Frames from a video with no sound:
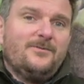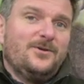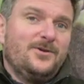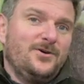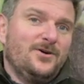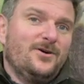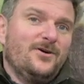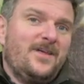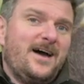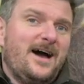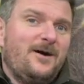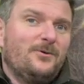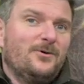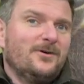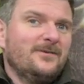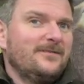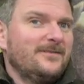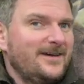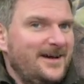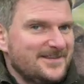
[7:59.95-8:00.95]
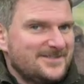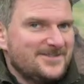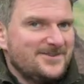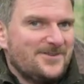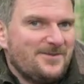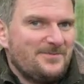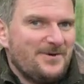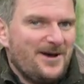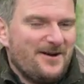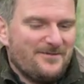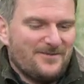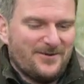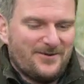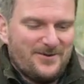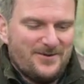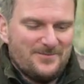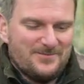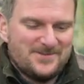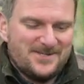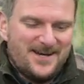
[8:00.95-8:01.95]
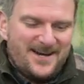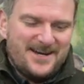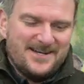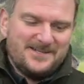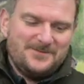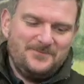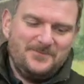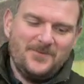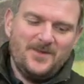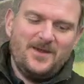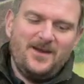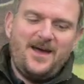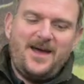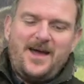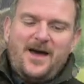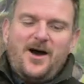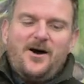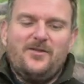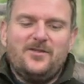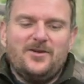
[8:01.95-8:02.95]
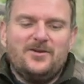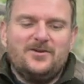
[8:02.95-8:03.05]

Cure that one. There's another bit off the group side. On